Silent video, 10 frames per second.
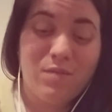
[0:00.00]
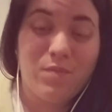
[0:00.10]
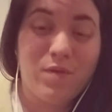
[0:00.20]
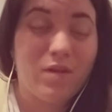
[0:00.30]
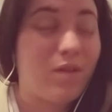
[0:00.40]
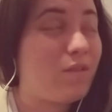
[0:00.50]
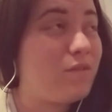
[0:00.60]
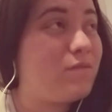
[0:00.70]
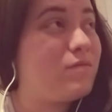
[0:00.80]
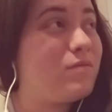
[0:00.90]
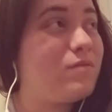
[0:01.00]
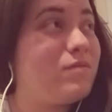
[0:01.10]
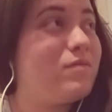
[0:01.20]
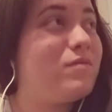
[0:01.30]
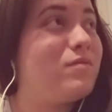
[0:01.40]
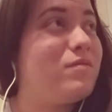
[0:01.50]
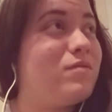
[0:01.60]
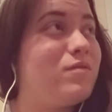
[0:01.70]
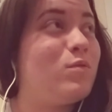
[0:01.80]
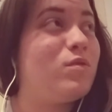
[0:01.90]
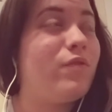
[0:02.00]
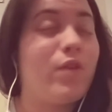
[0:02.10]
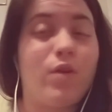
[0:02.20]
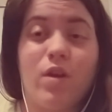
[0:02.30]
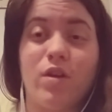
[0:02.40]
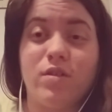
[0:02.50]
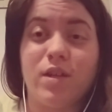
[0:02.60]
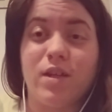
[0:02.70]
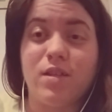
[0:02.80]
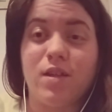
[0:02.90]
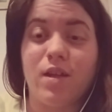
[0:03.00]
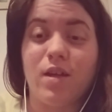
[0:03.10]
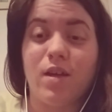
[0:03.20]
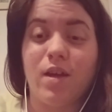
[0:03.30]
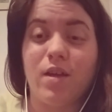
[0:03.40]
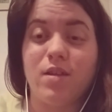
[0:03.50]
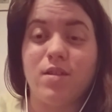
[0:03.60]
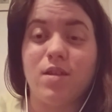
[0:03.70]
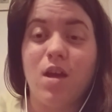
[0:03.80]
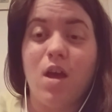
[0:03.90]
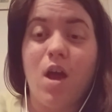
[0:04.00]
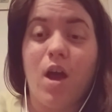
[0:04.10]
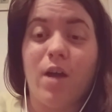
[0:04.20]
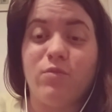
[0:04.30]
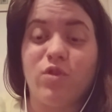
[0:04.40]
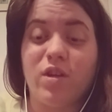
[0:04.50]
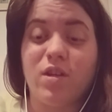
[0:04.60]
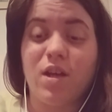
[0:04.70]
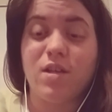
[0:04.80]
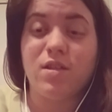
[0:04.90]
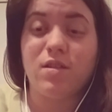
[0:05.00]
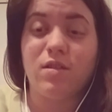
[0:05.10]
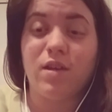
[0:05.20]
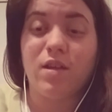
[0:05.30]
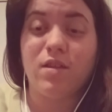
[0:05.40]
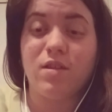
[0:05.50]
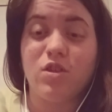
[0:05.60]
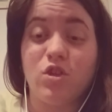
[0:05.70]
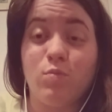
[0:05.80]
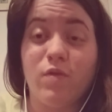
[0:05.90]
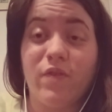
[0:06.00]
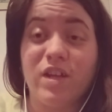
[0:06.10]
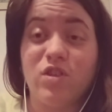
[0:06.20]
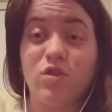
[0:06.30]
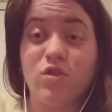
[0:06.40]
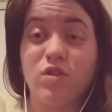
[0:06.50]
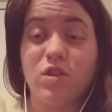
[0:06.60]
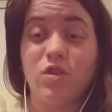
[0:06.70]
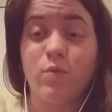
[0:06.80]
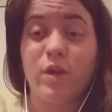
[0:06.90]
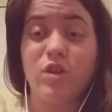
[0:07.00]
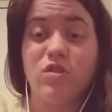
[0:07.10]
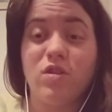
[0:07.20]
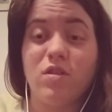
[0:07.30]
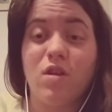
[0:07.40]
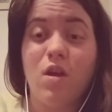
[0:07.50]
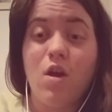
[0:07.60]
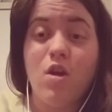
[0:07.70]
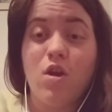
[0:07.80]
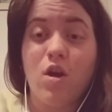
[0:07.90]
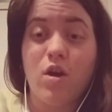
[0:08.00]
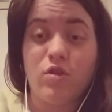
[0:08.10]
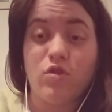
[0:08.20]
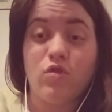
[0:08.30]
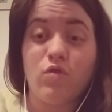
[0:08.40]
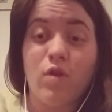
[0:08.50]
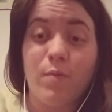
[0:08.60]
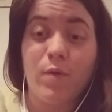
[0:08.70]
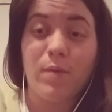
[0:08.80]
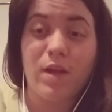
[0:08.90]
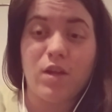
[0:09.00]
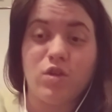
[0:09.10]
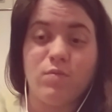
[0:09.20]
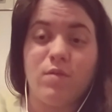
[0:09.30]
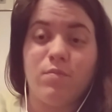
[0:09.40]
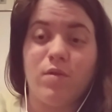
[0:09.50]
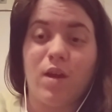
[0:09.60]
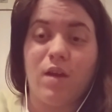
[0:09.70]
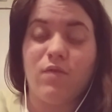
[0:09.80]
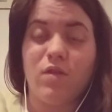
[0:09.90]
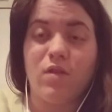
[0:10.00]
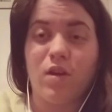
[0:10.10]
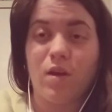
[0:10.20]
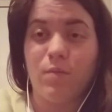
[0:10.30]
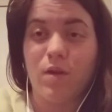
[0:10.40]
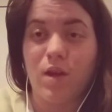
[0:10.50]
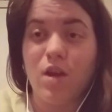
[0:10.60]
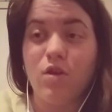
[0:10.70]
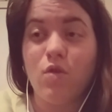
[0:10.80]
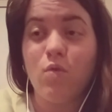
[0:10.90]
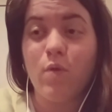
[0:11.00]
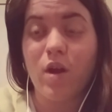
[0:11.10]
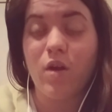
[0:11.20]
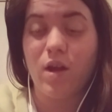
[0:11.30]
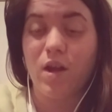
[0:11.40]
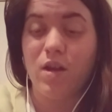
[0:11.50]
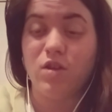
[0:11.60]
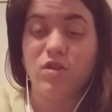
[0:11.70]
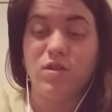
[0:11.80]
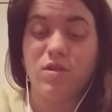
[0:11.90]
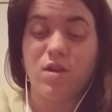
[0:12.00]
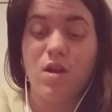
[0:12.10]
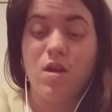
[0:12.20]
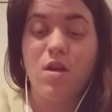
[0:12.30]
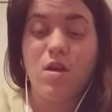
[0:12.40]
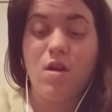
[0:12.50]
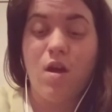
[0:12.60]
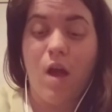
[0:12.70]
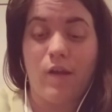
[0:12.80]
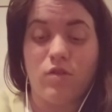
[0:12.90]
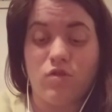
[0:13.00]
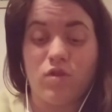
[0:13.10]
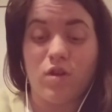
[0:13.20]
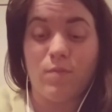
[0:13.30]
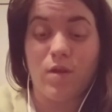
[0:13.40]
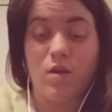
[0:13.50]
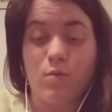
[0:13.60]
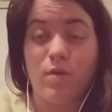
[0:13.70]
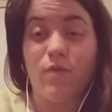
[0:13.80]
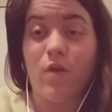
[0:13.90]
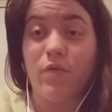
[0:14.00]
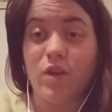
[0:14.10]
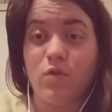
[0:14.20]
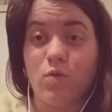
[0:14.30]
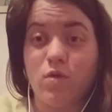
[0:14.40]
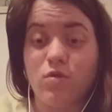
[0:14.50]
But it was a very hard day today, and I'm trying to escalate this supervisor situation to upper management, but I feel like I'm going to get nowhere, and it's just going to be a revolving door.